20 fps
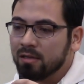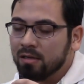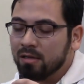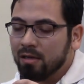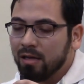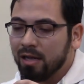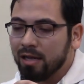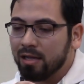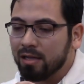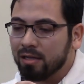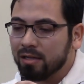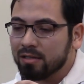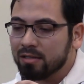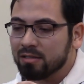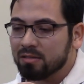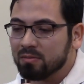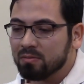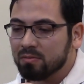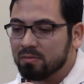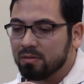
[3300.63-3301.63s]
Like,
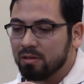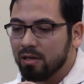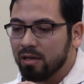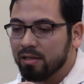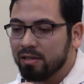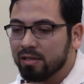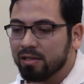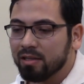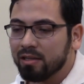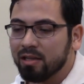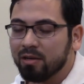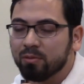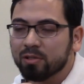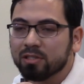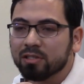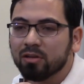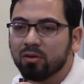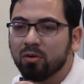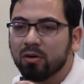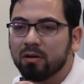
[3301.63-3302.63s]
anything that
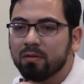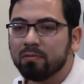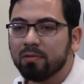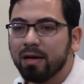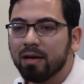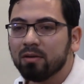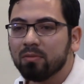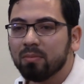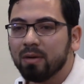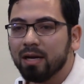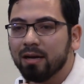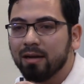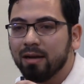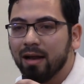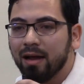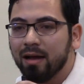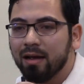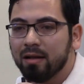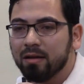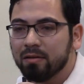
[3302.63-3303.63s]
wasn't going right in my
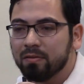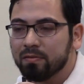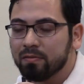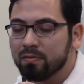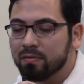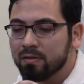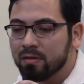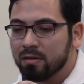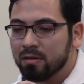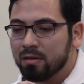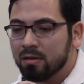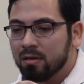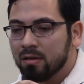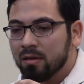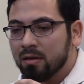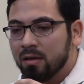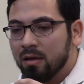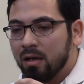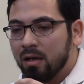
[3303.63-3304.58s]
life, I